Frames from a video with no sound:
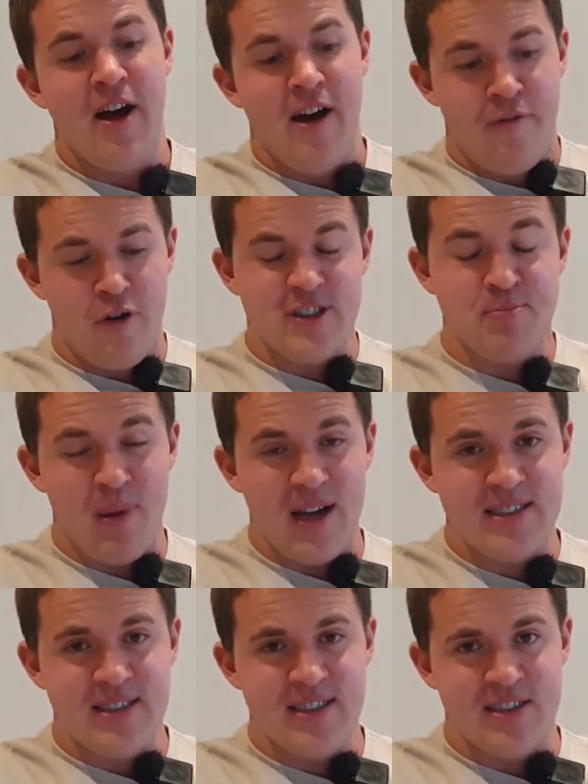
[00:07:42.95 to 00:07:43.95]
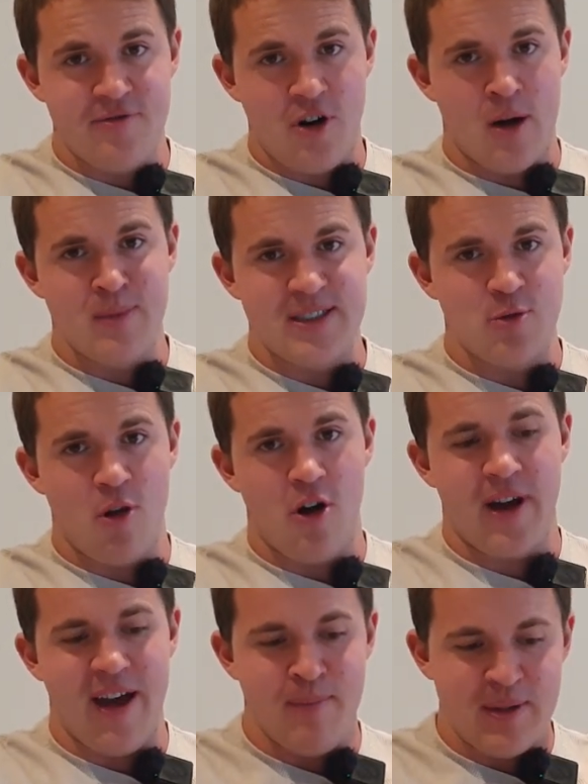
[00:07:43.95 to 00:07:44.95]
First place in the farmers to
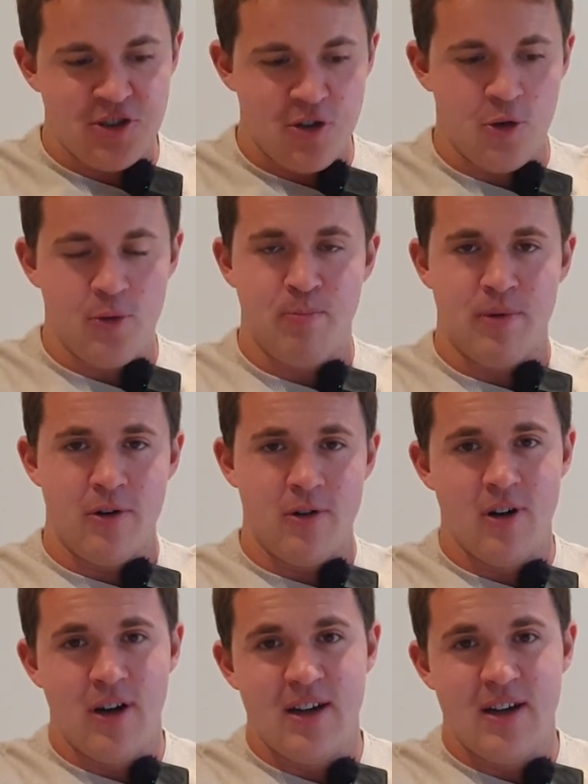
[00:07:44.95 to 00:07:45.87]
log, I have Mitchell Hooper.